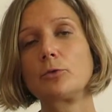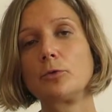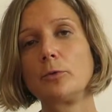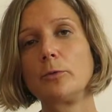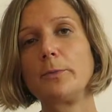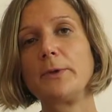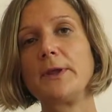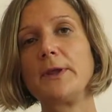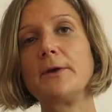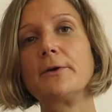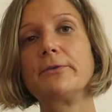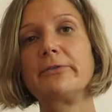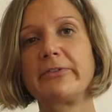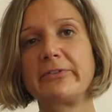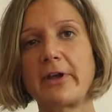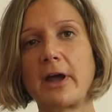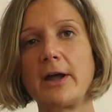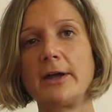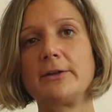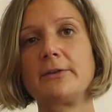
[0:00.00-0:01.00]
could be a
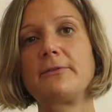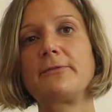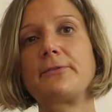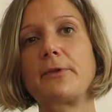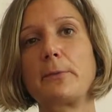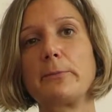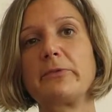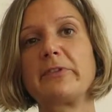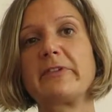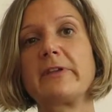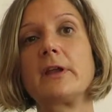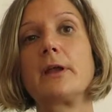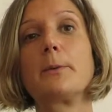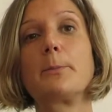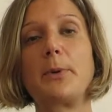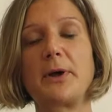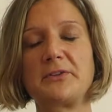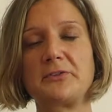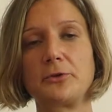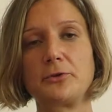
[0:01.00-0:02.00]
sign of something
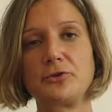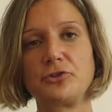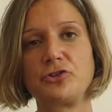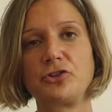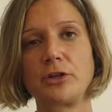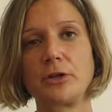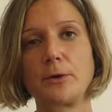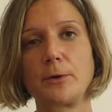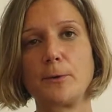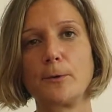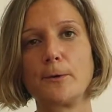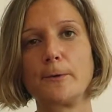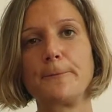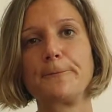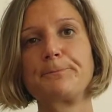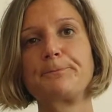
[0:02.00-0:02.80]
pathological.